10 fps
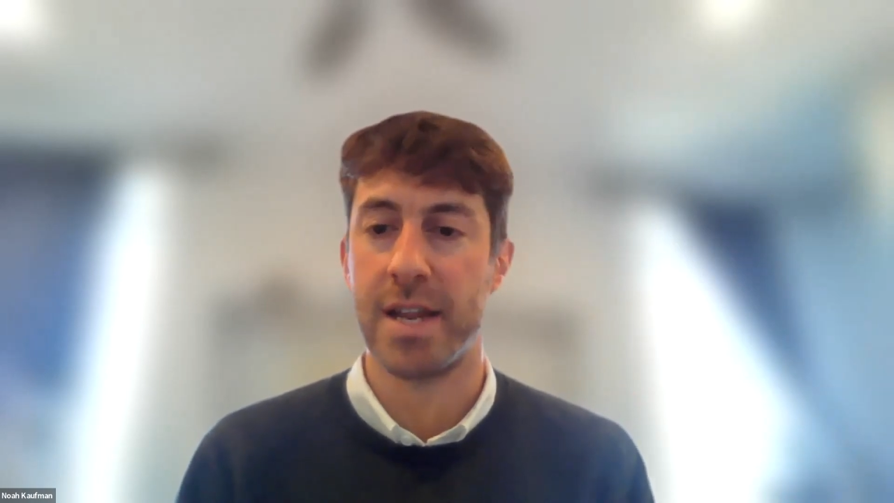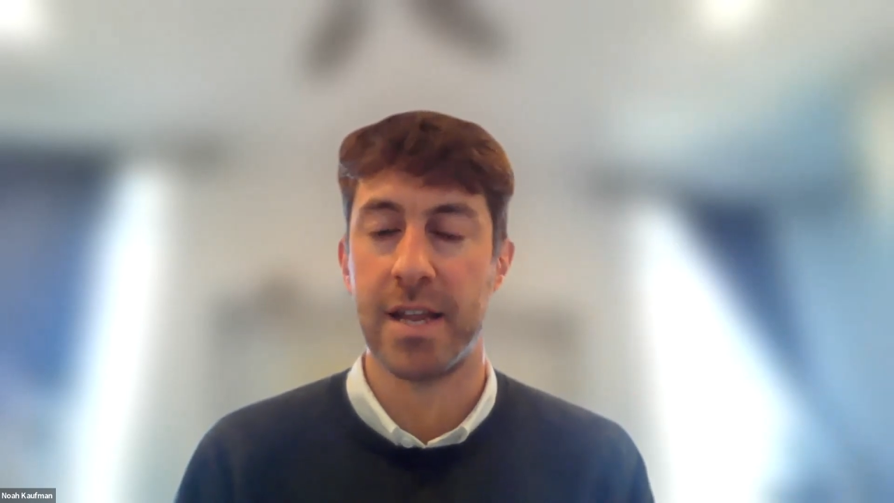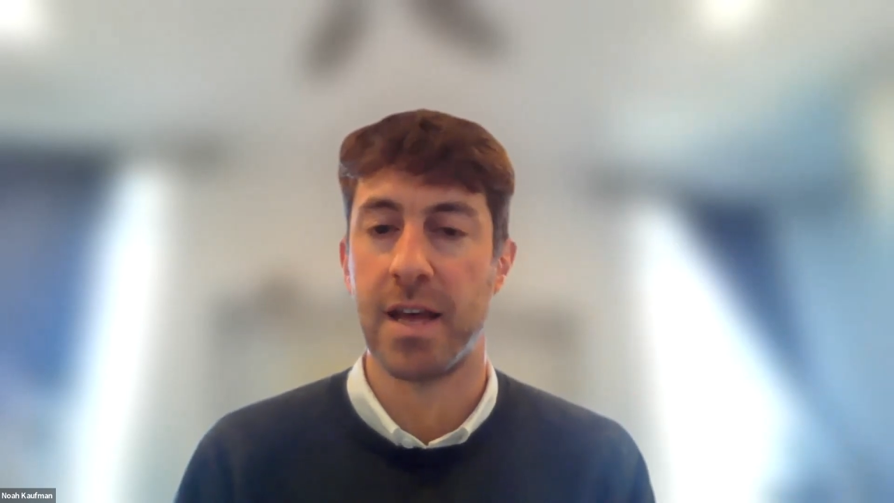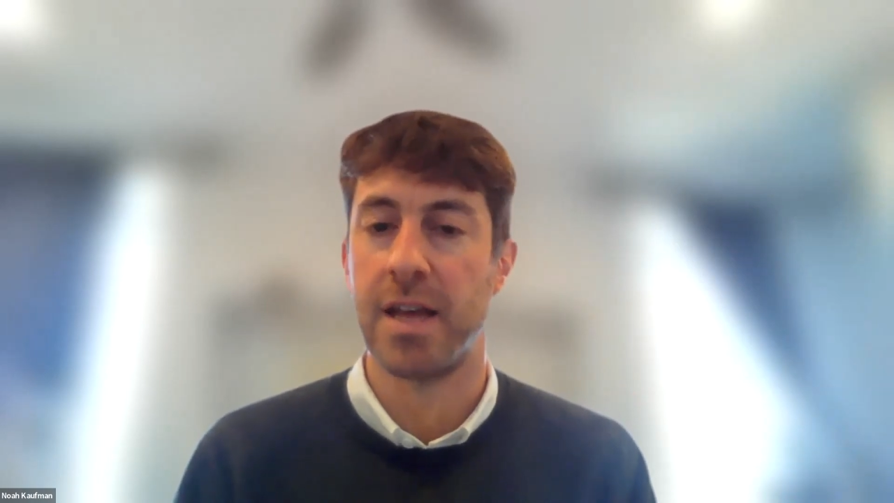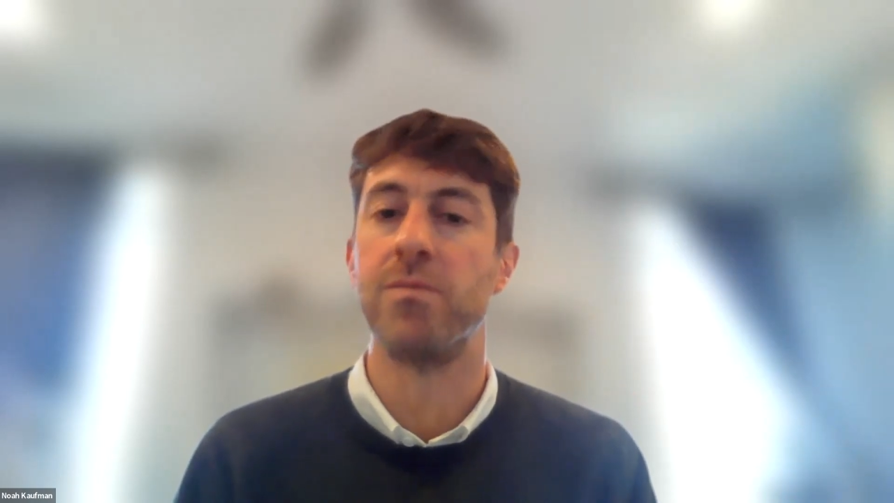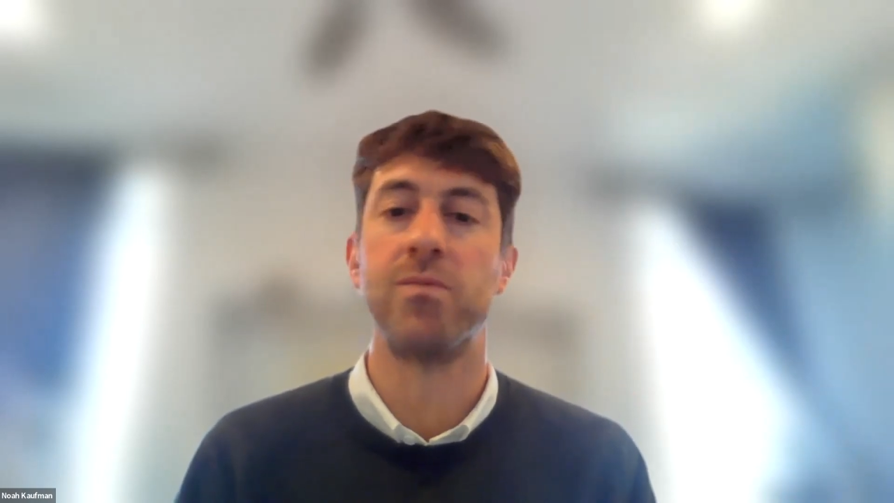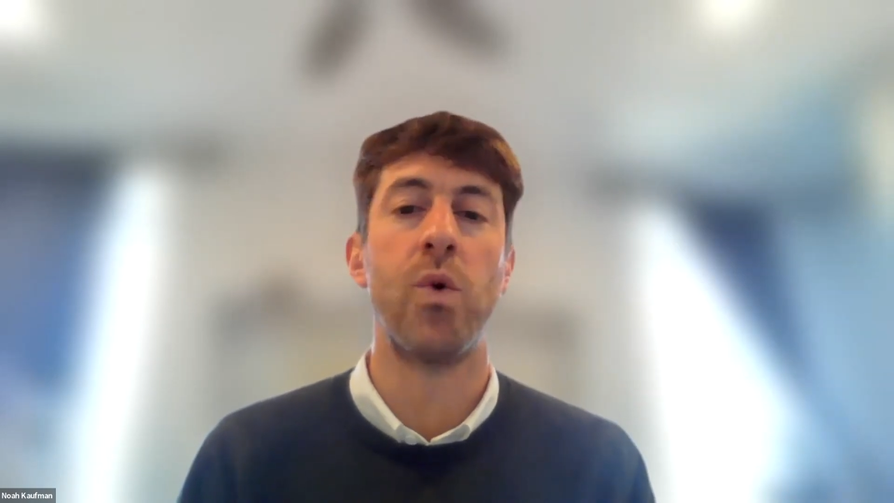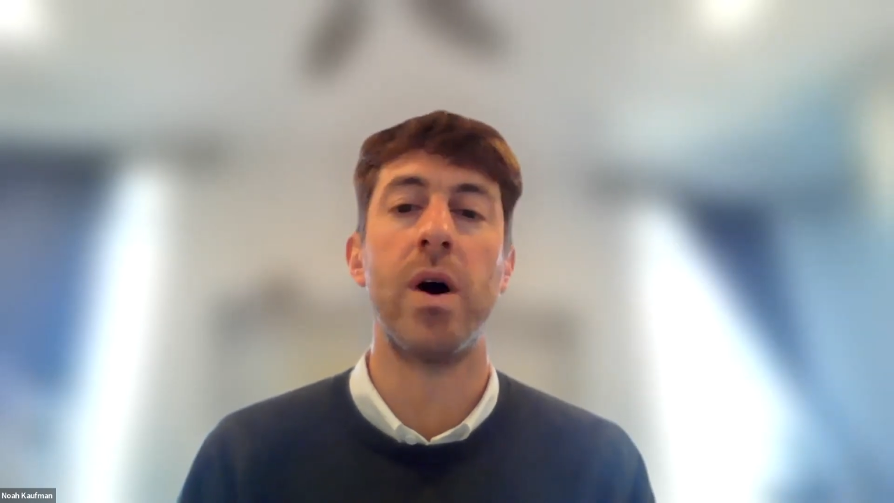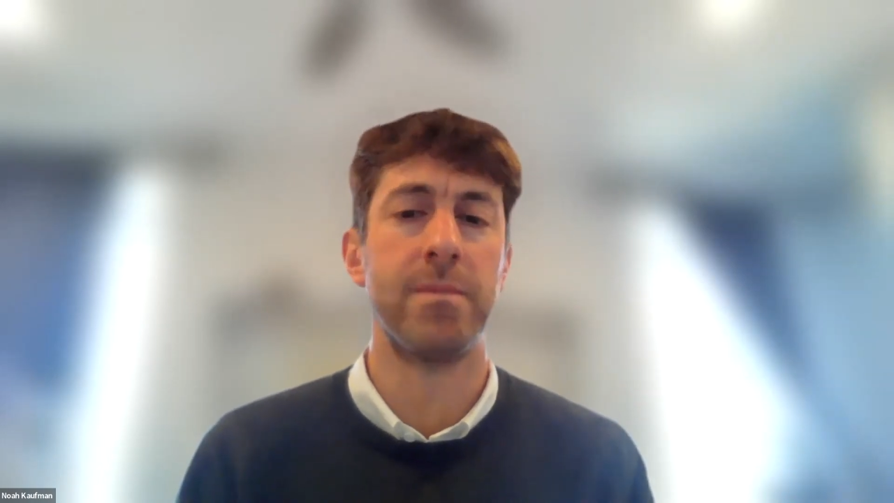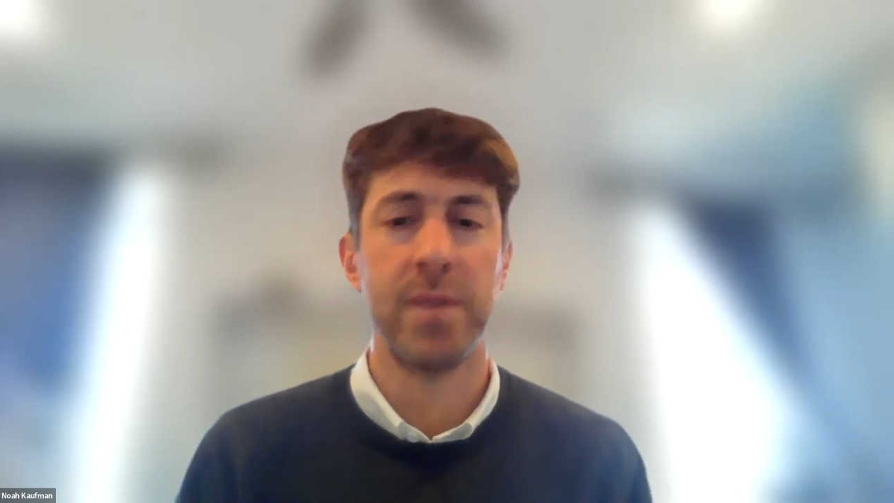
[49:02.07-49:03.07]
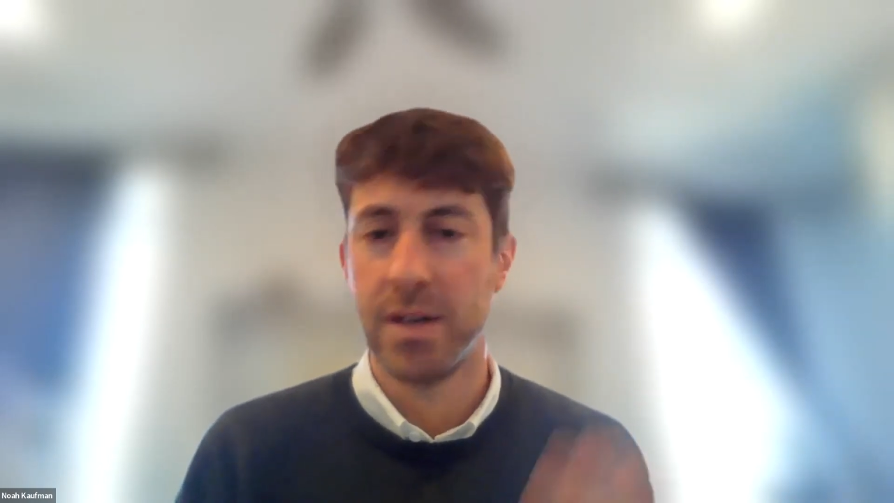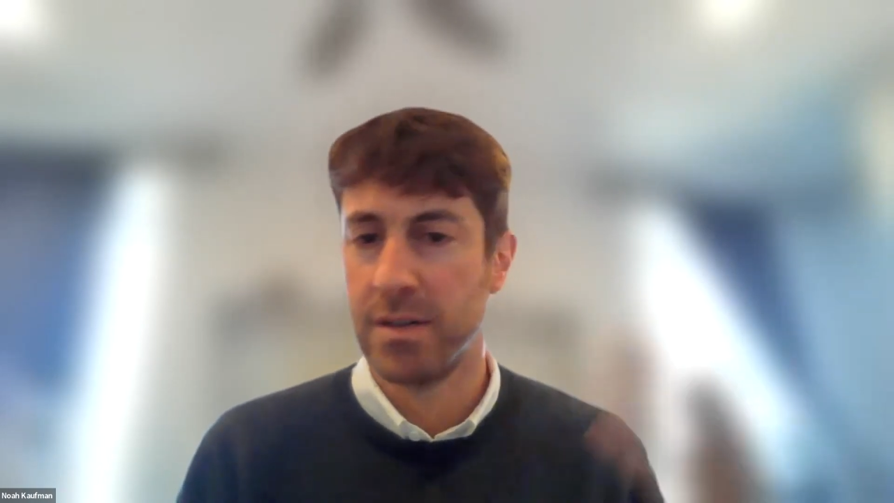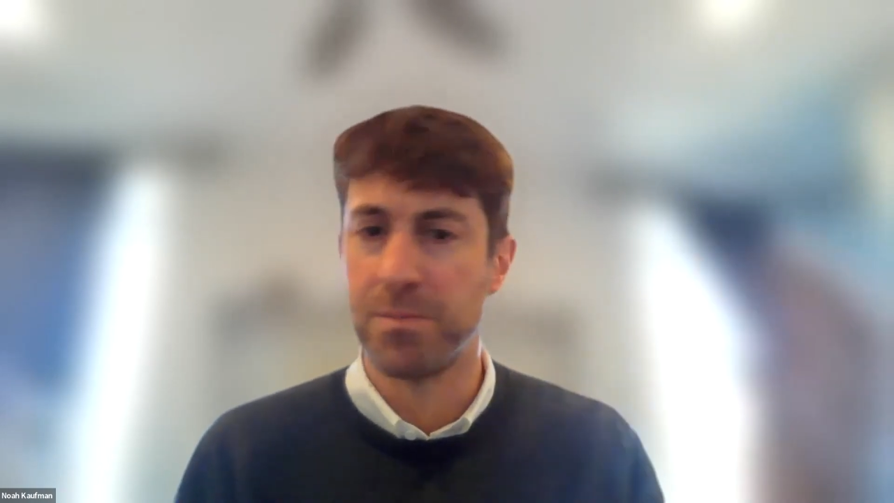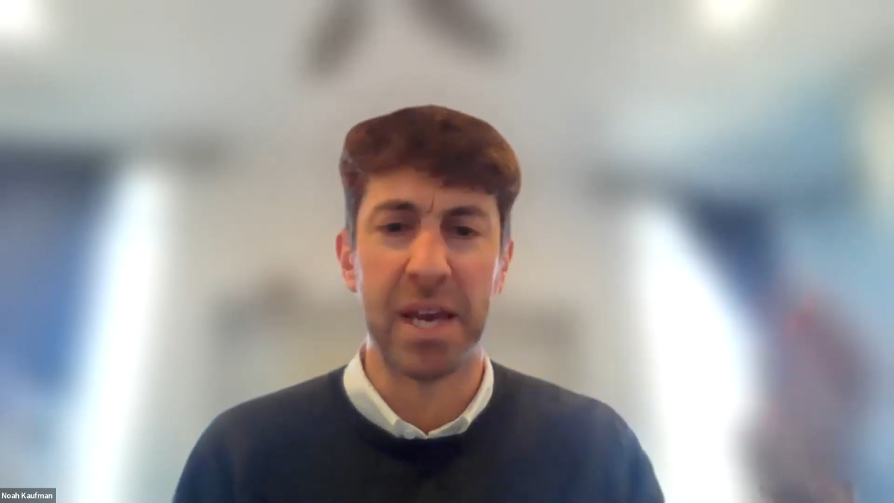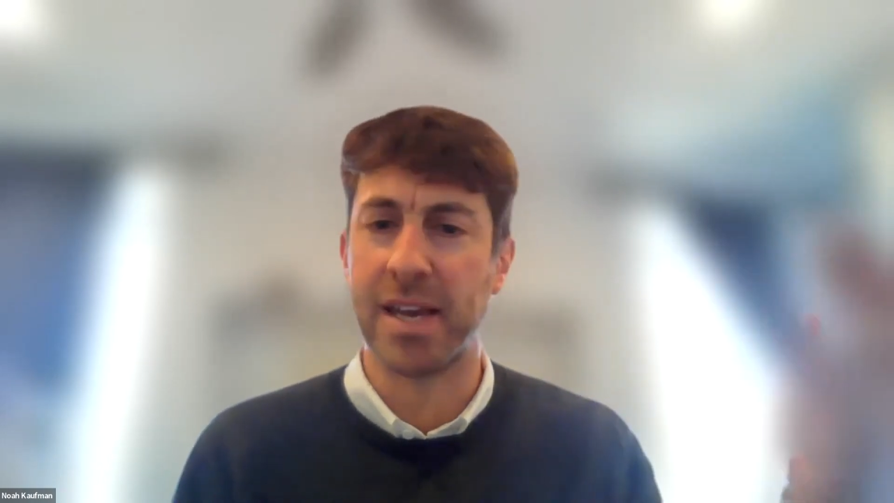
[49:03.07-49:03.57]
And one big